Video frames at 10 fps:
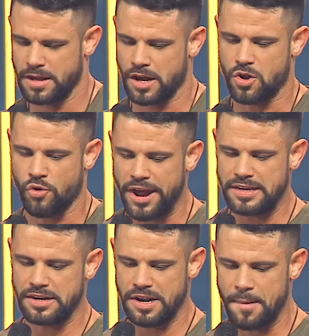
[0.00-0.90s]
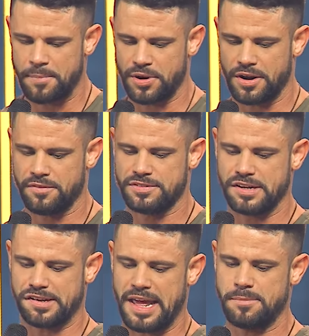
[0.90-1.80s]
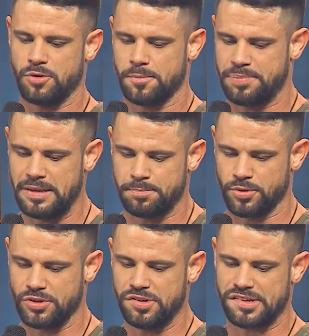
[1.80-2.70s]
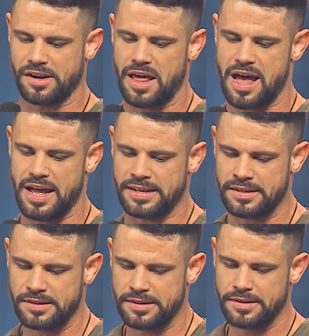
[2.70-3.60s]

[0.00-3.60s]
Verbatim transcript: a great number of disabled people used to lie.